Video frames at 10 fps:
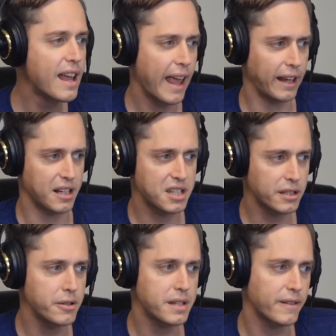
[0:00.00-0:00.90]
an
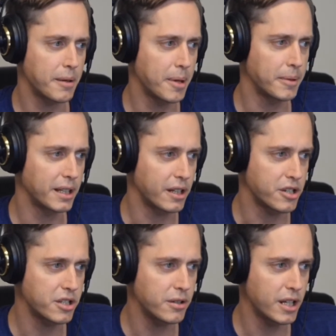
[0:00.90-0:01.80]
exclusive commitment at their
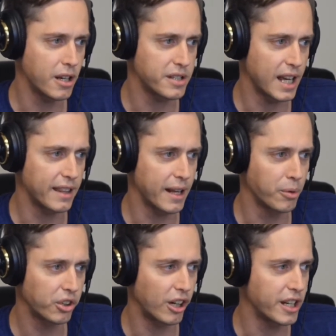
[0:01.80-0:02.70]
studios yet, they
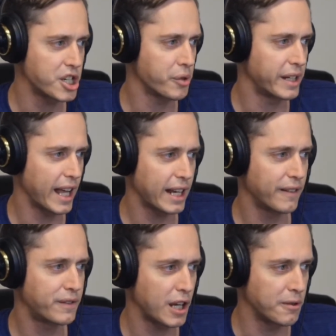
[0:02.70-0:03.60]
will start issuing
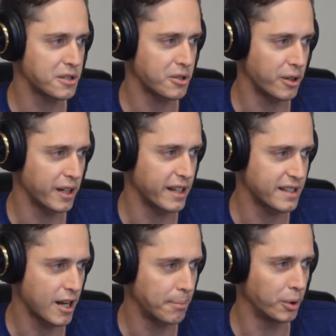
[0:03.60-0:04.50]
negative tone
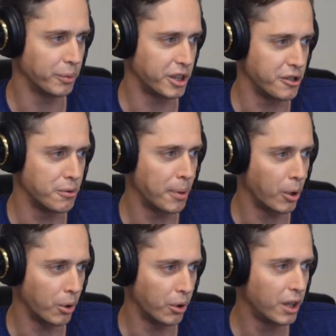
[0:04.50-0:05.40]
stories coupled with a new
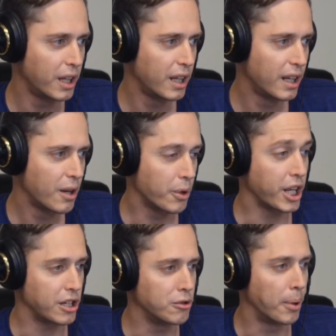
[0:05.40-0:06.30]

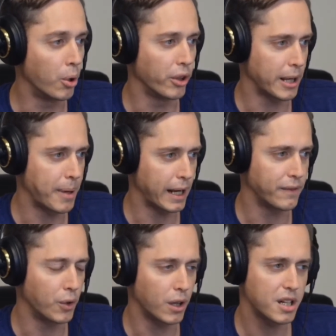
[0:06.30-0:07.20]
poll they
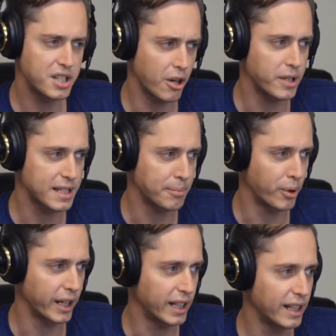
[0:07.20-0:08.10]
paid for. So
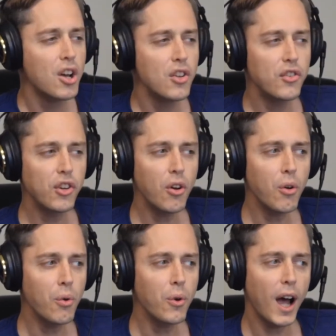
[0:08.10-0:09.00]
disappointing.
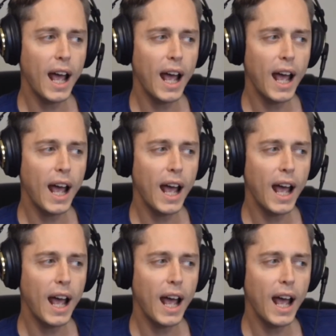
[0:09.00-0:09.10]
So